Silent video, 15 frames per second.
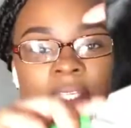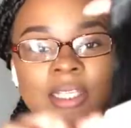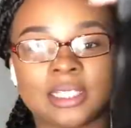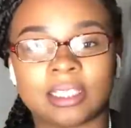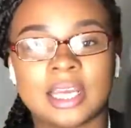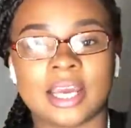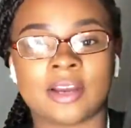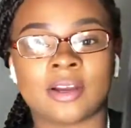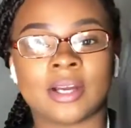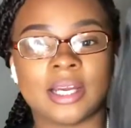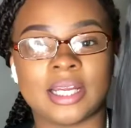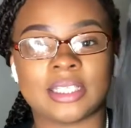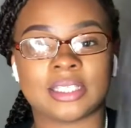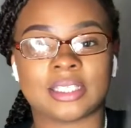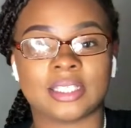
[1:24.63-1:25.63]
this hair is
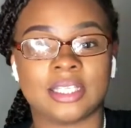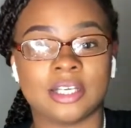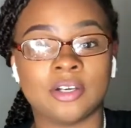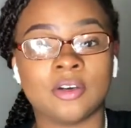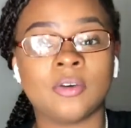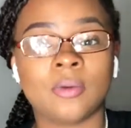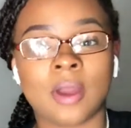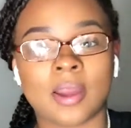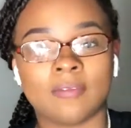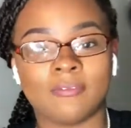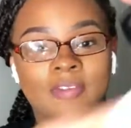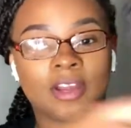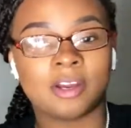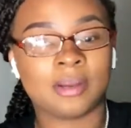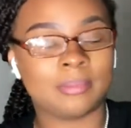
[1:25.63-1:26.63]
still
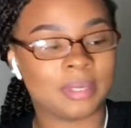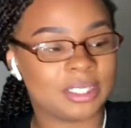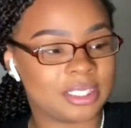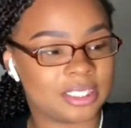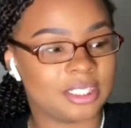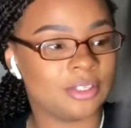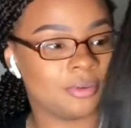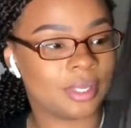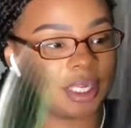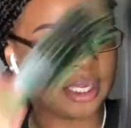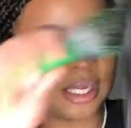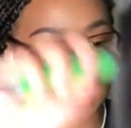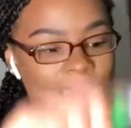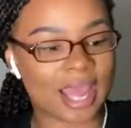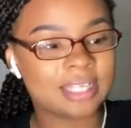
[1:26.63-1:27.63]
very much silky.
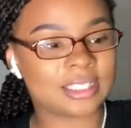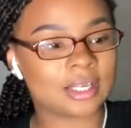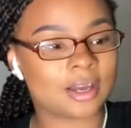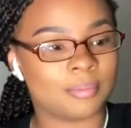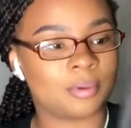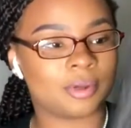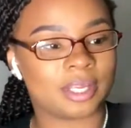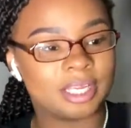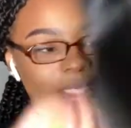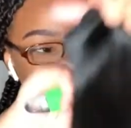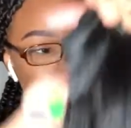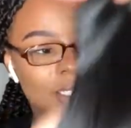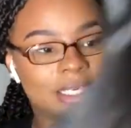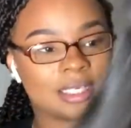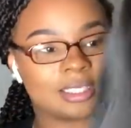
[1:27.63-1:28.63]
It has a couple kinks
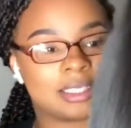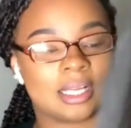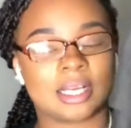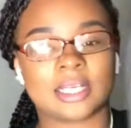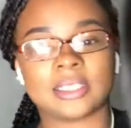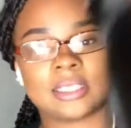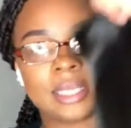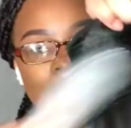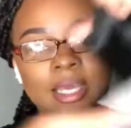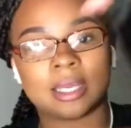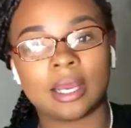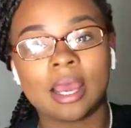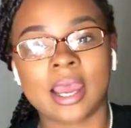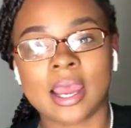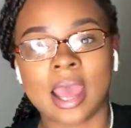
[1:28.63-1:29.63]
in it because like I said,
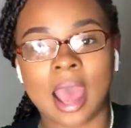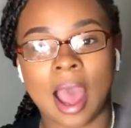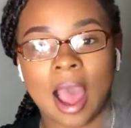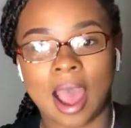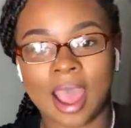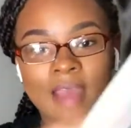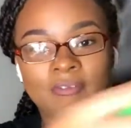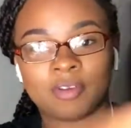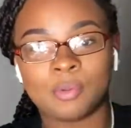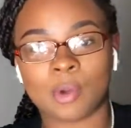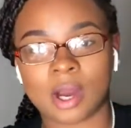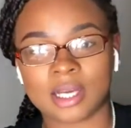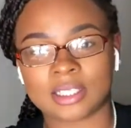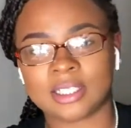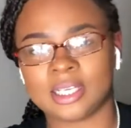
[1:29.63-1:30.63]
I haven't
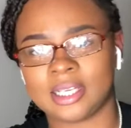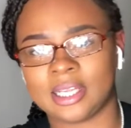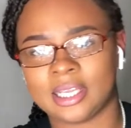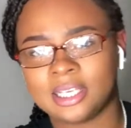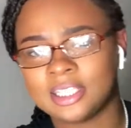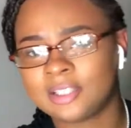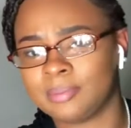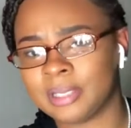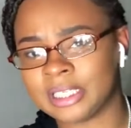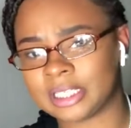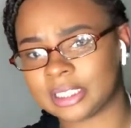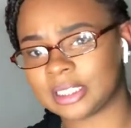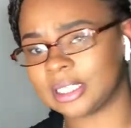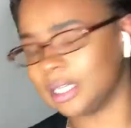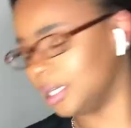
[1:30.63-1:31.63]
washed it and it's been
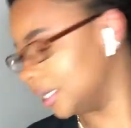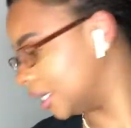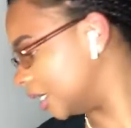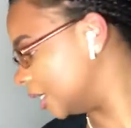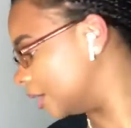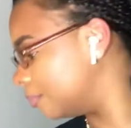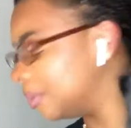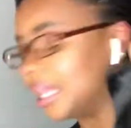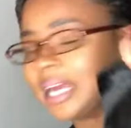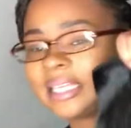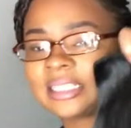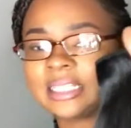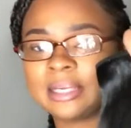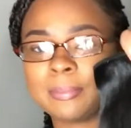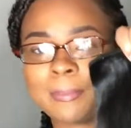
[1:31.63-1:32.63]
just sitting in a
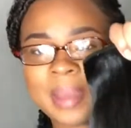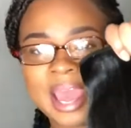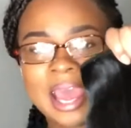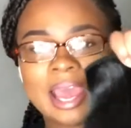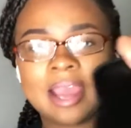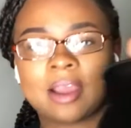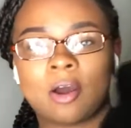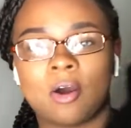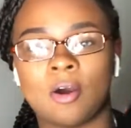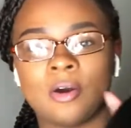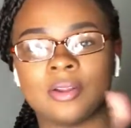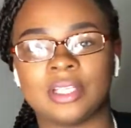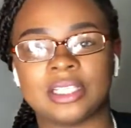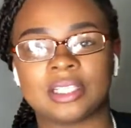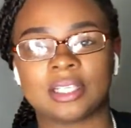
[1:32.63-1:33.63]
plastic bag all
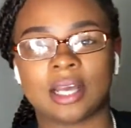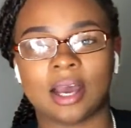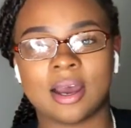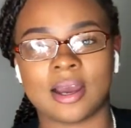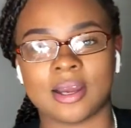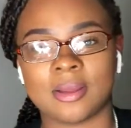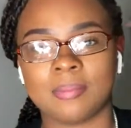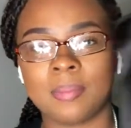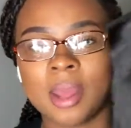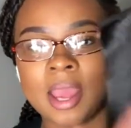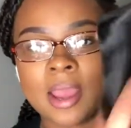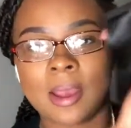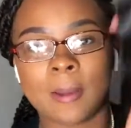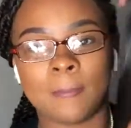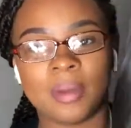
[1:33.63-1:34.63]
this time.
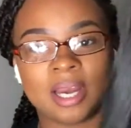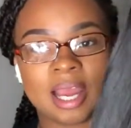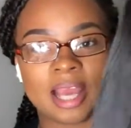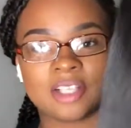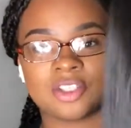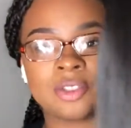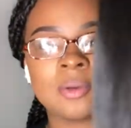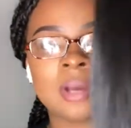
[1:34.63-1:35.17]
But as you